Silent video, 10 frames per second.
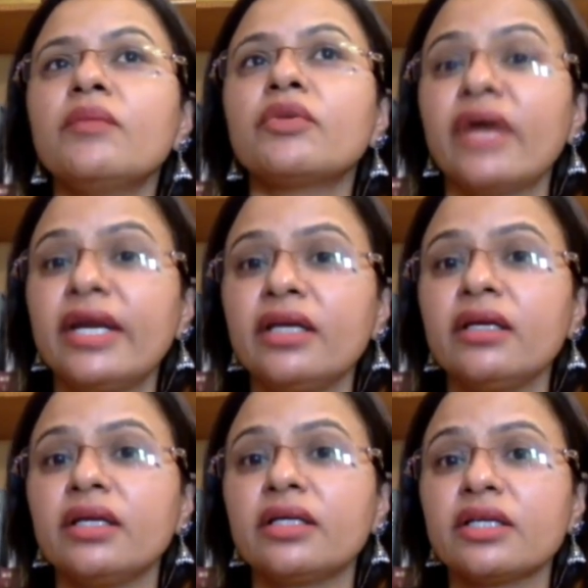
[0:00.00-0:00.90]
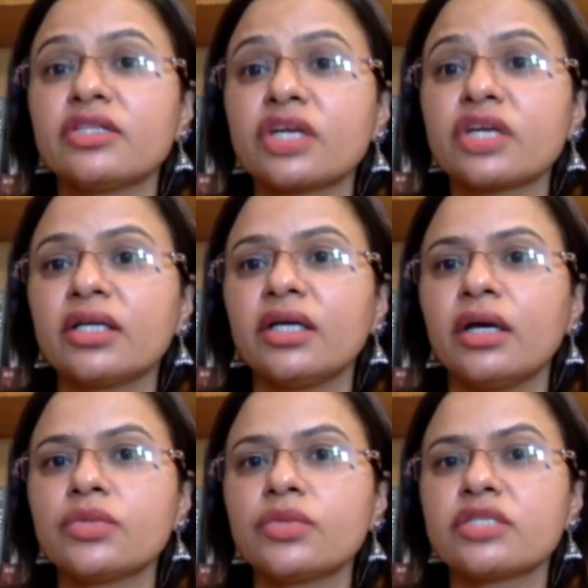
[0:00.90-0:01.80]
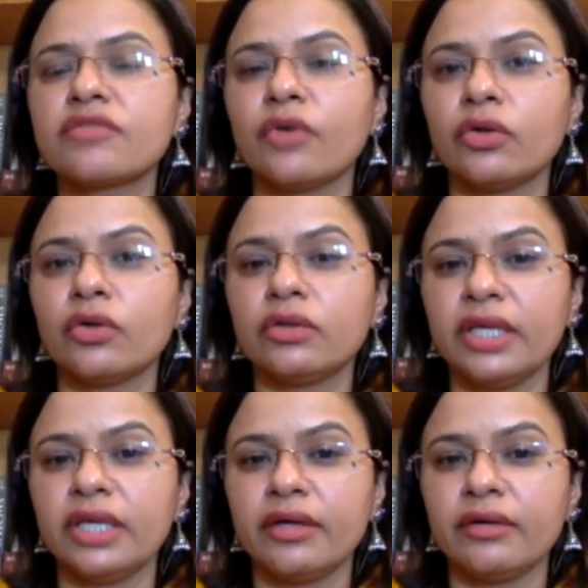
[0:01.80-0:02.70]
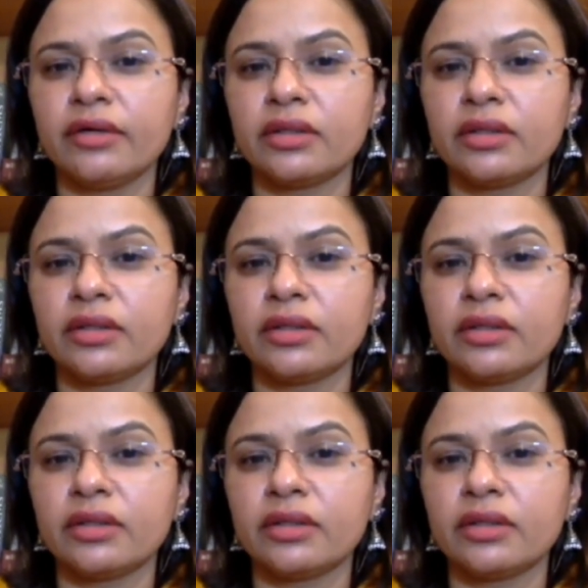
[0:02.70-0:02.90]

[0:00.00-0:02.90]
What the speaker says: providing and constructing houses for their